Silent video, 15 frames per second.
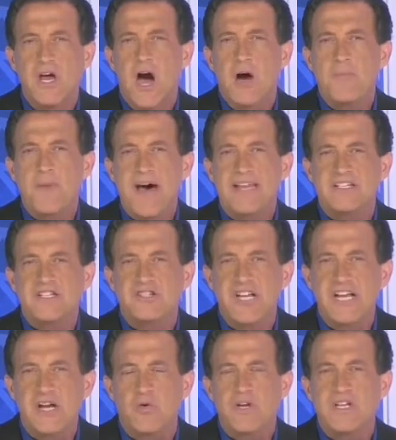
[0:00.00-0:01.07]
about its
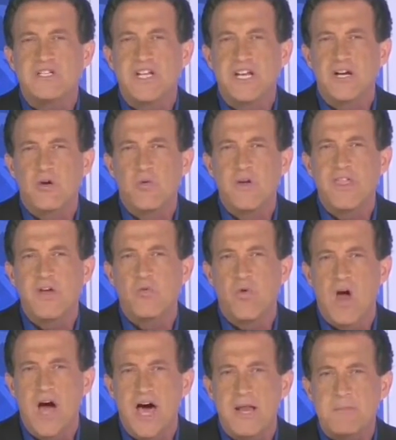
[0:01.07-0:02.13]
secret deal with
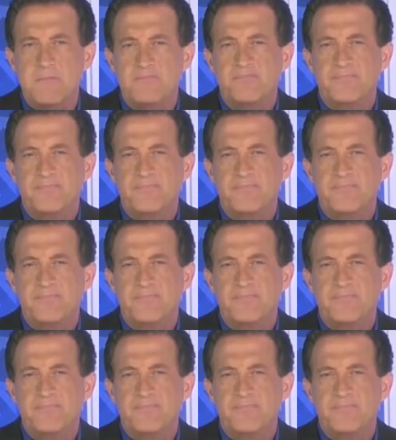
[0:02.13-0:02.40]
Iran.